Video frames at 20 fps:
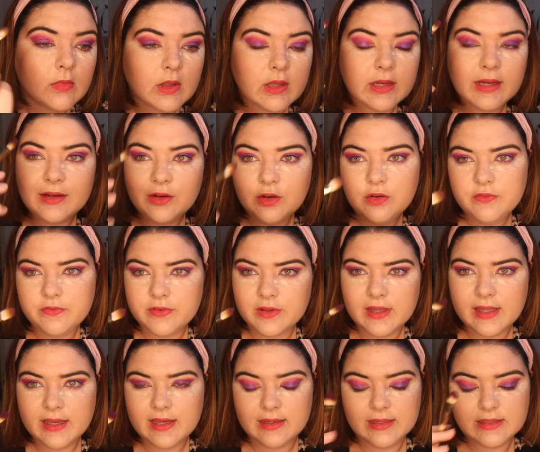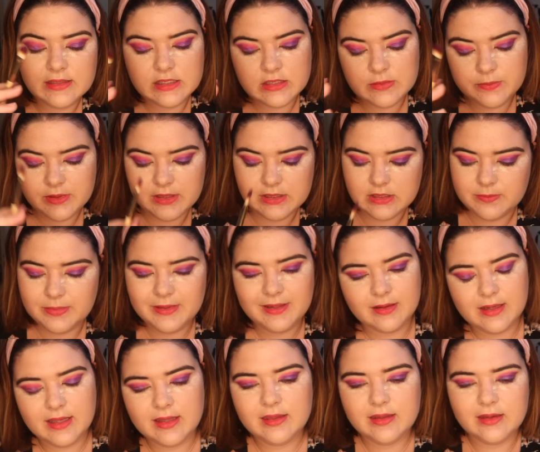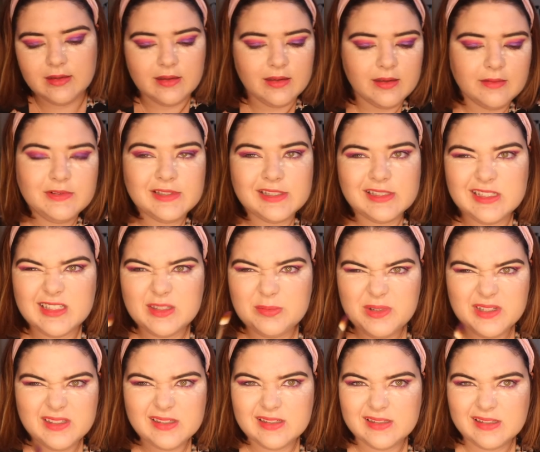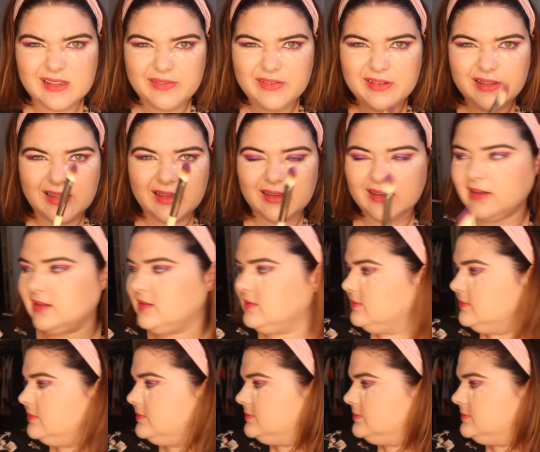And I don't feel like it needs a spritz, but I think I'm just going to spritz because I feel like it.